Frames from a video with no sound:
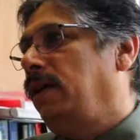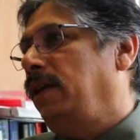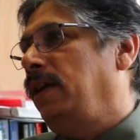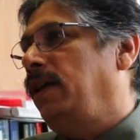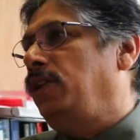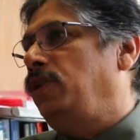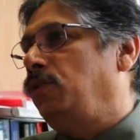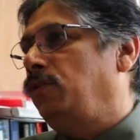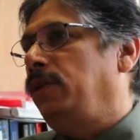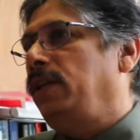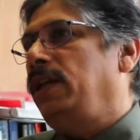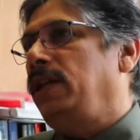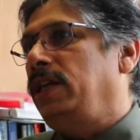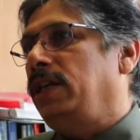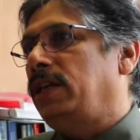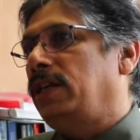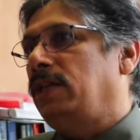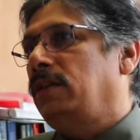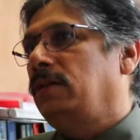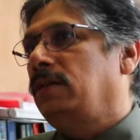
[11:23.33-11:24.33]
a
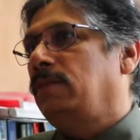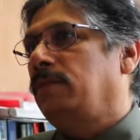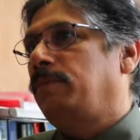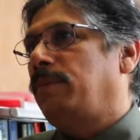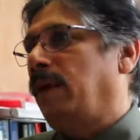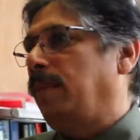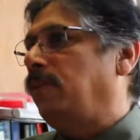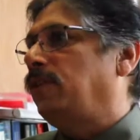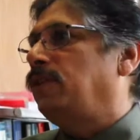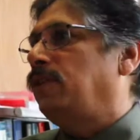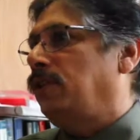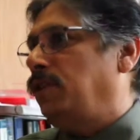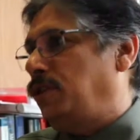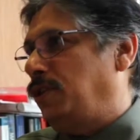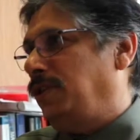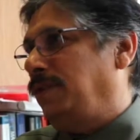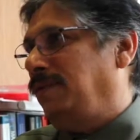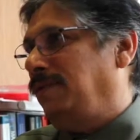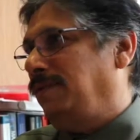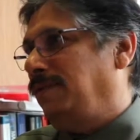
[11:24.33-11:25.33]
unique
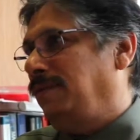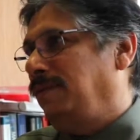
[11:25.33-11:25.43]
proposition.